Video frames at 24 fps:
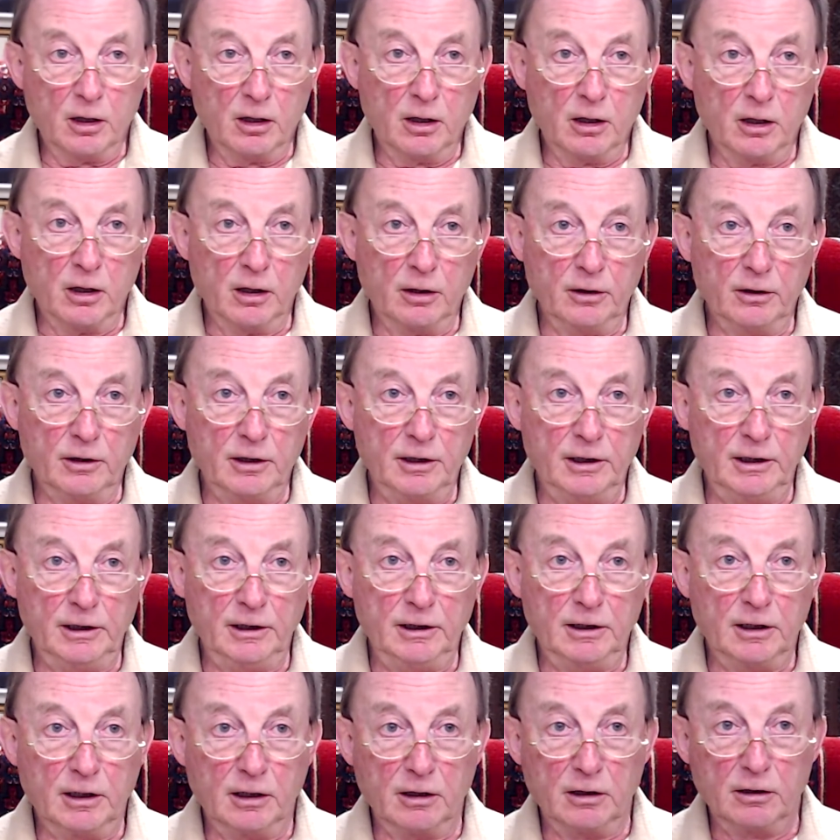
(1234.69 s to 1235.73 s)
and he
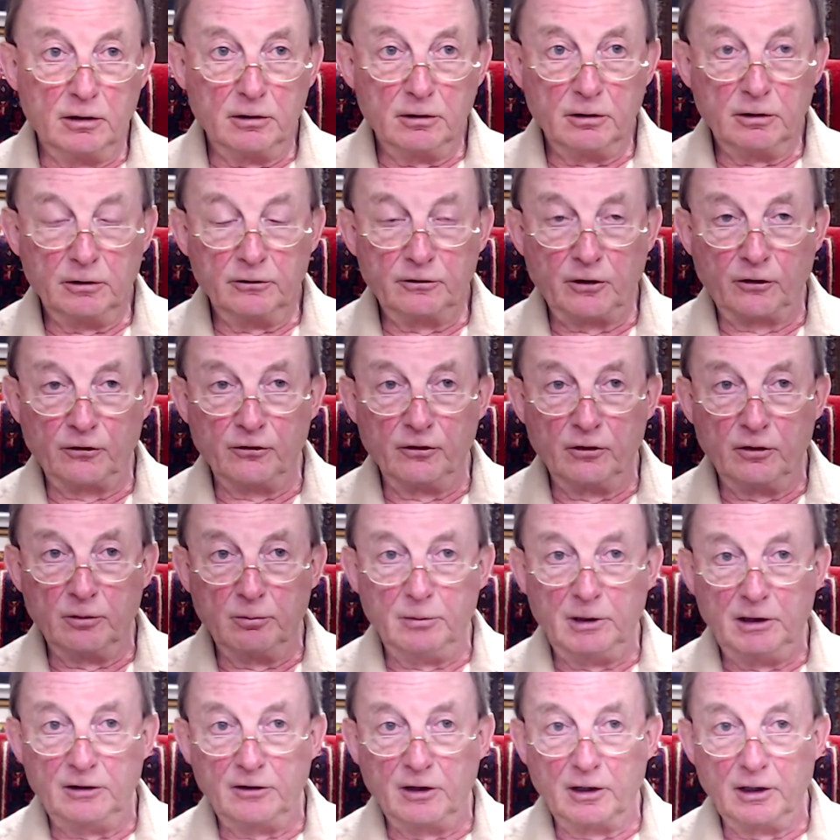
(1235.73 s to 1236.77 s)
doesn't
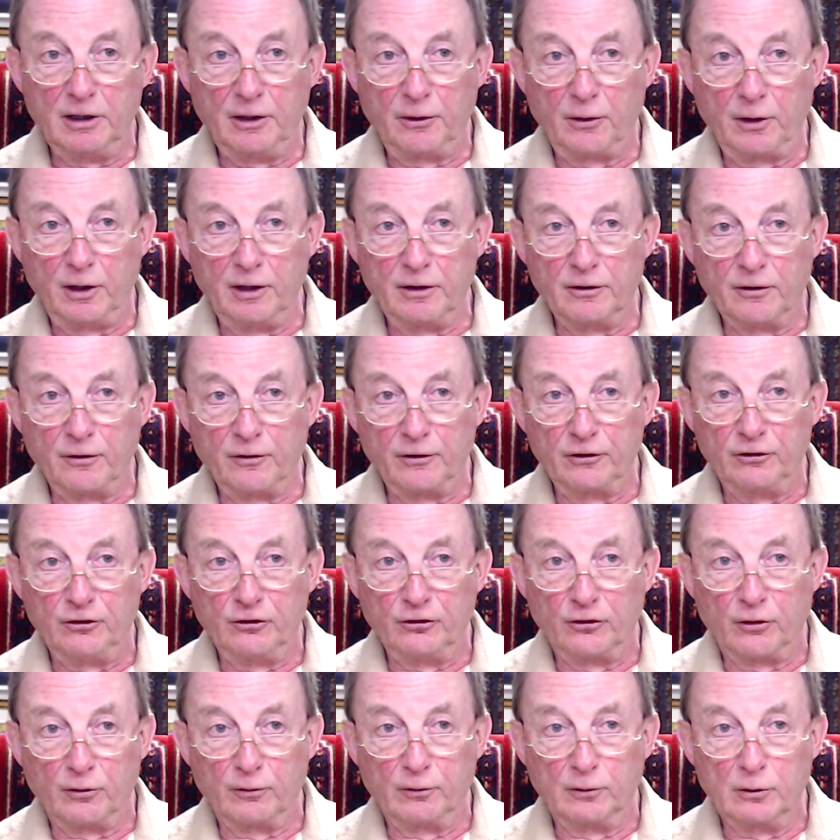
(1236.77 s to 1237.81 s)
immediately think that this is the
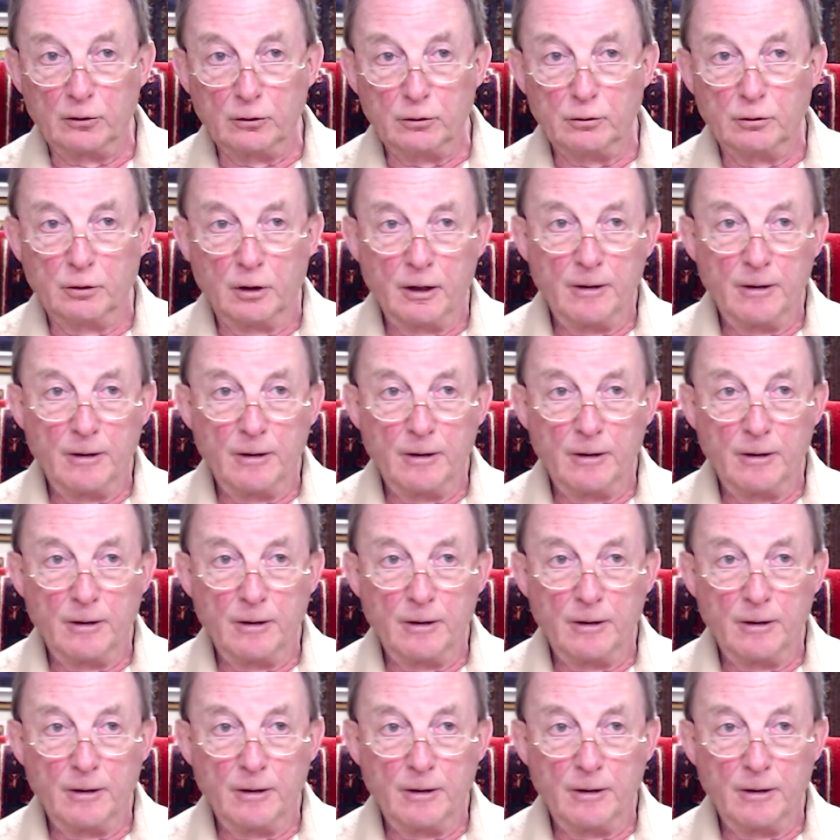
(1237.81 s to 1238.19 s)
flu,